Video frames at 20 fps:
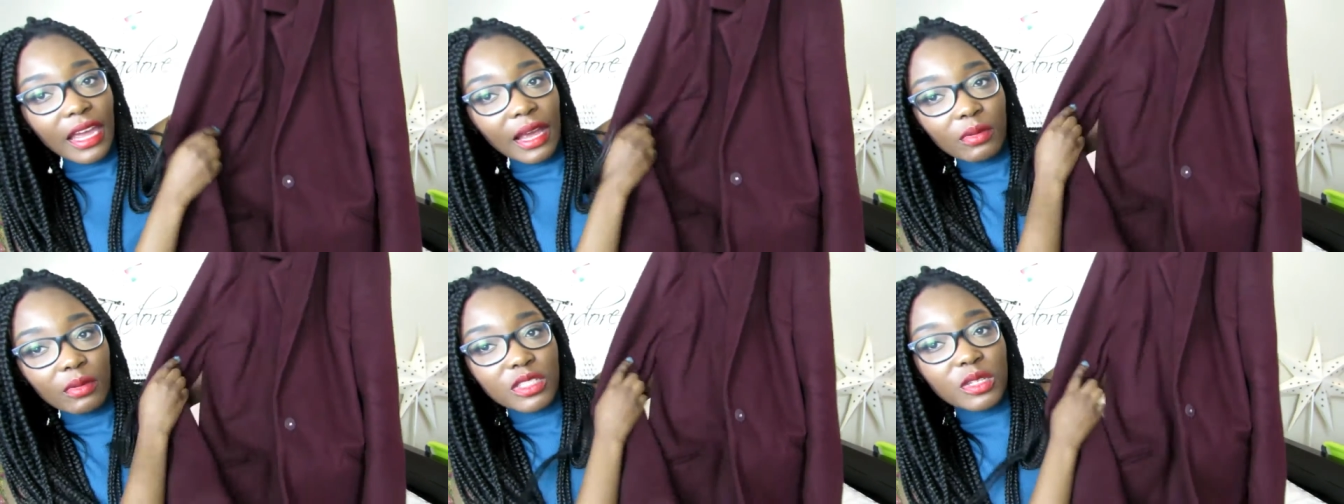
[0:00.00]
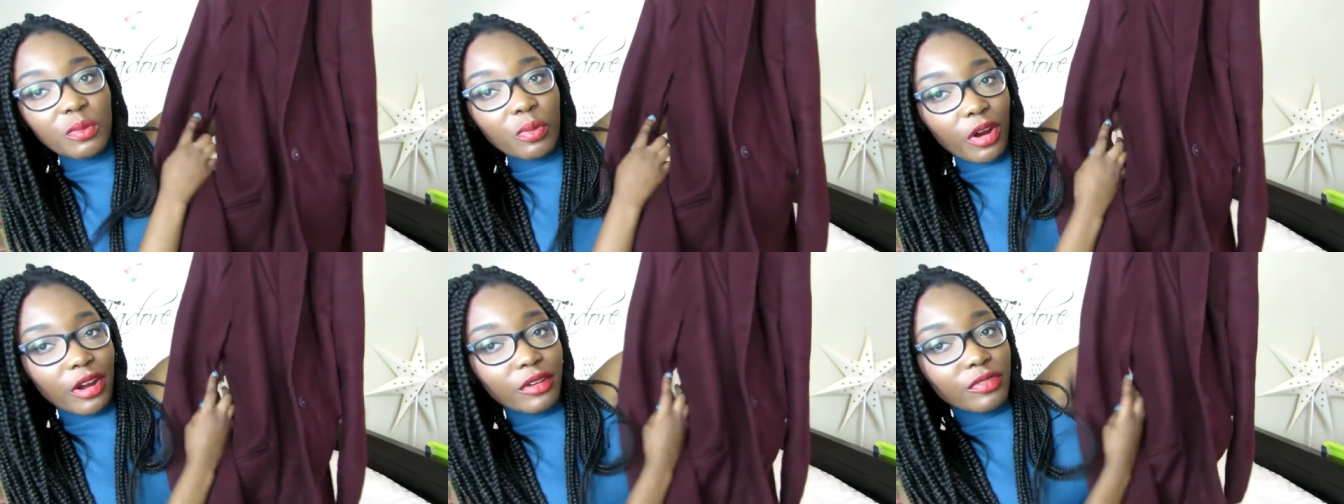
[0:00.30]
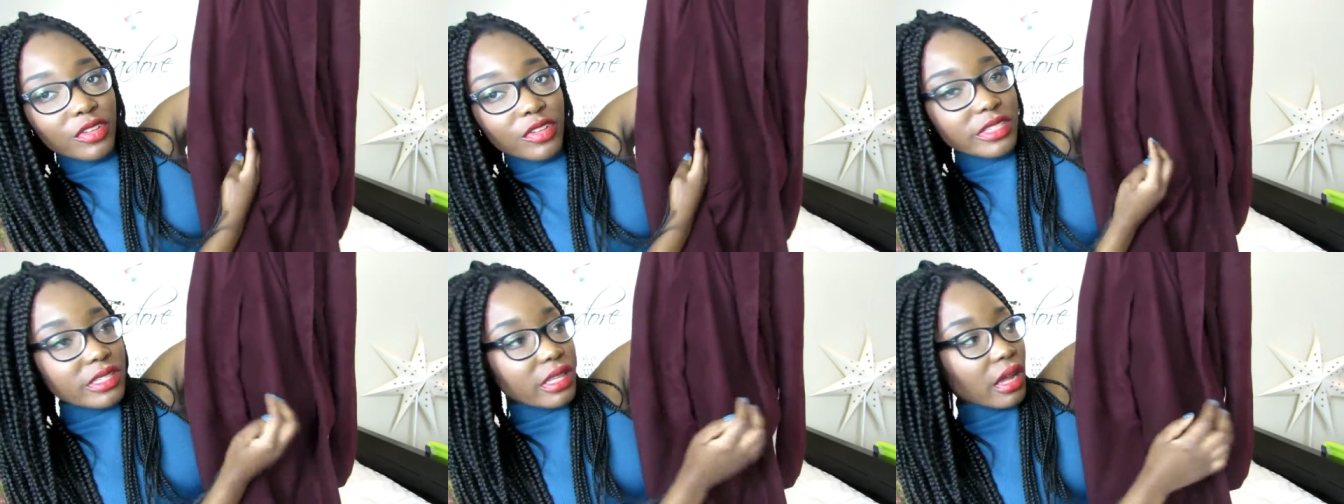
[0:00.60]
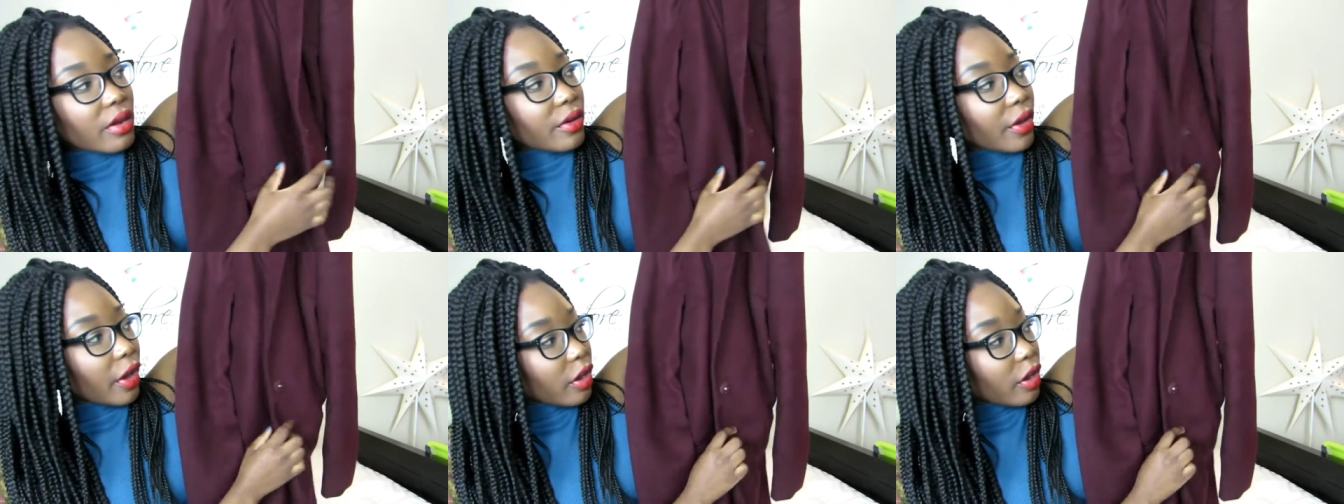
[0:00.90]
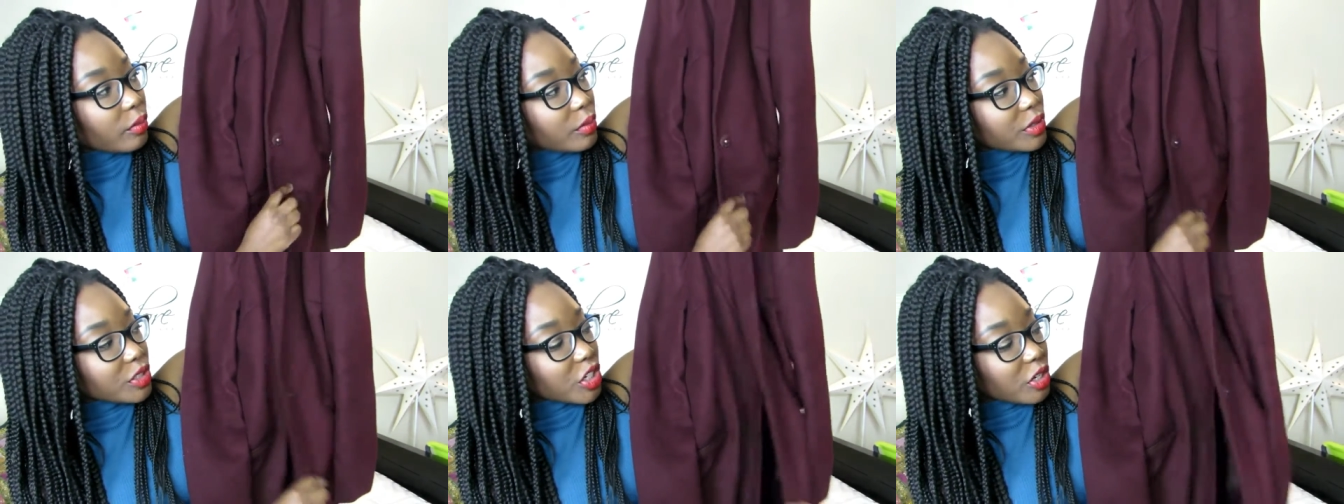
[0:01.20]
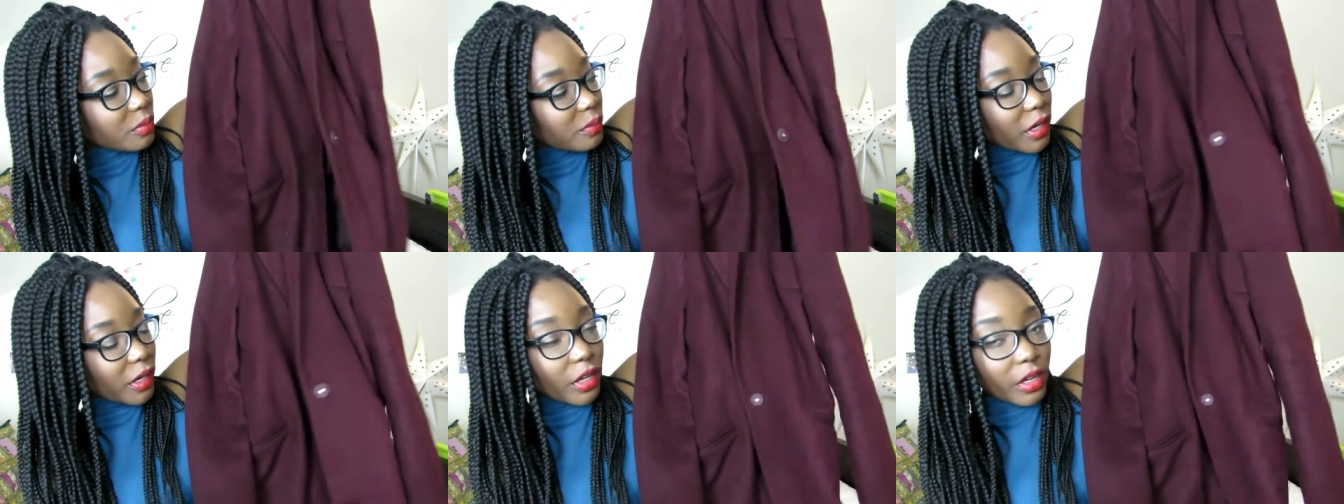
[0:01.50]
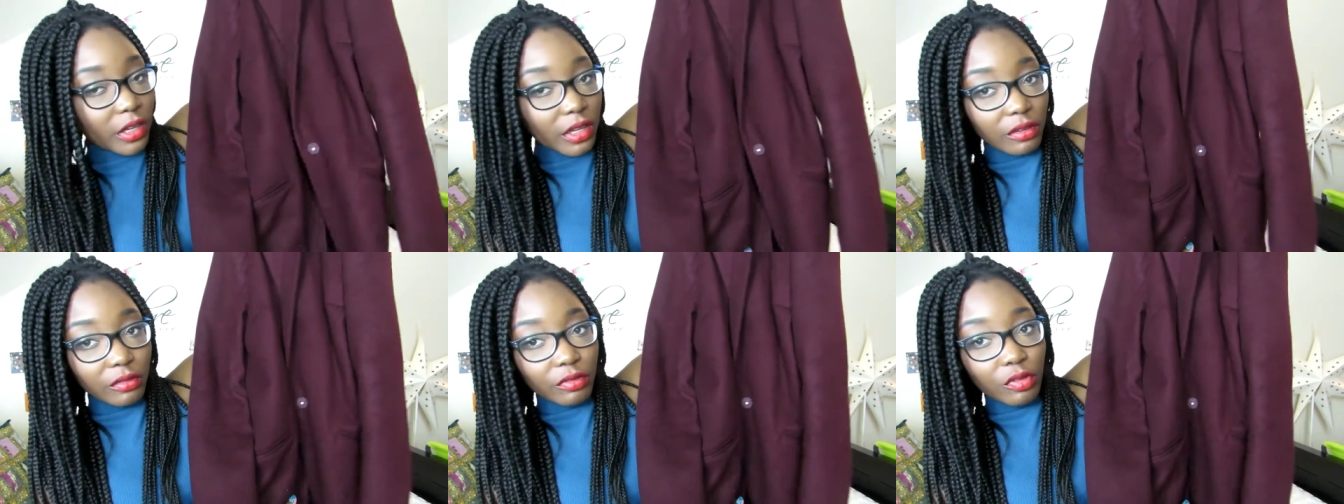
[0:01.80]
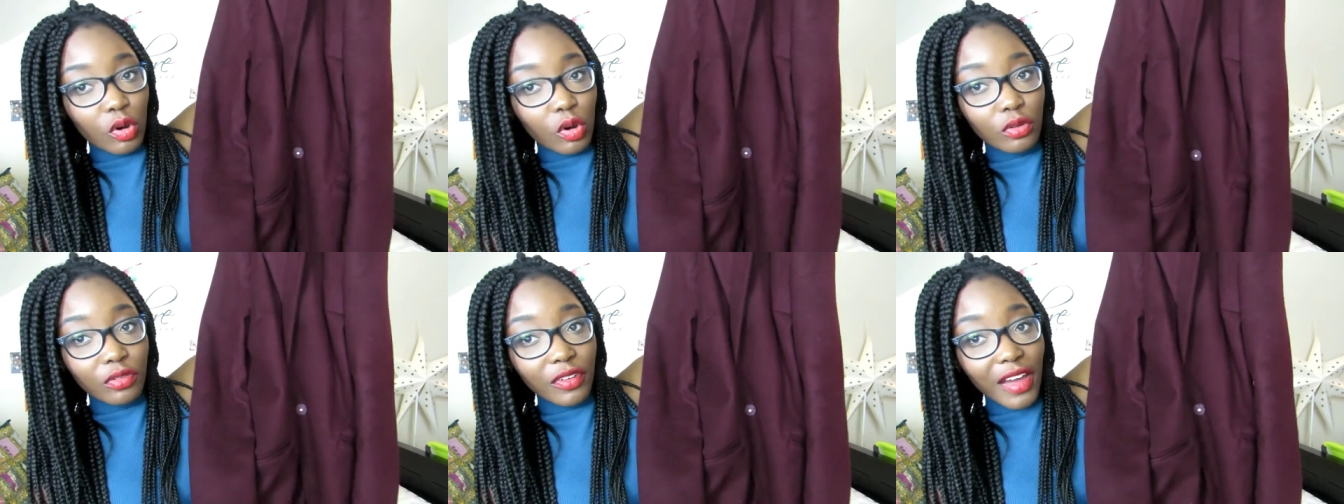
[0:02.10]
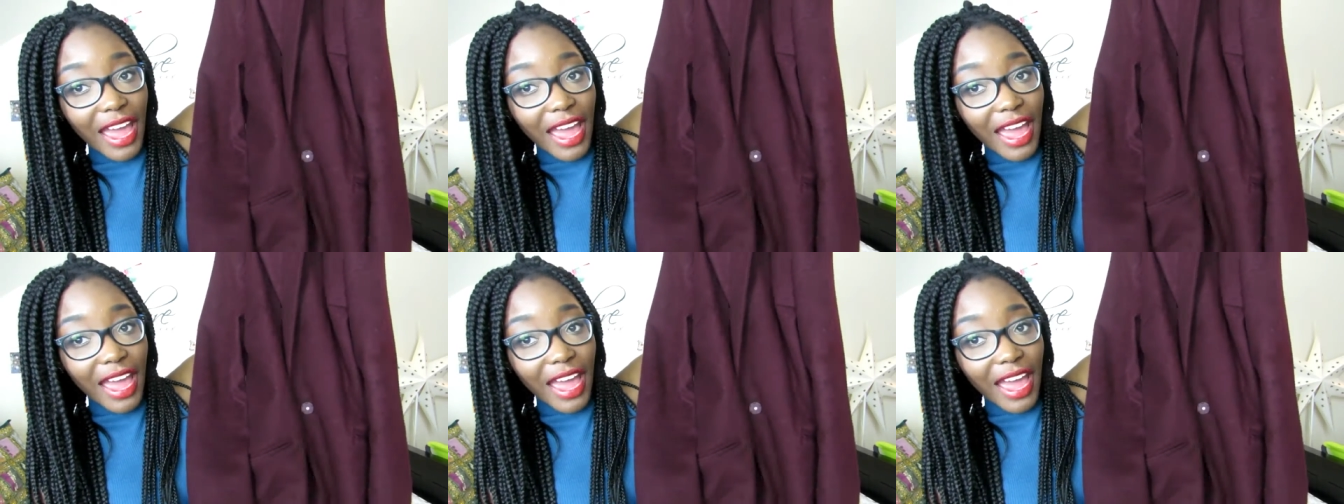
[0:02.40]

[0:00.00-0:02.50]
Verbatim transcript: it was a boyfriend style coat which I'd been looking for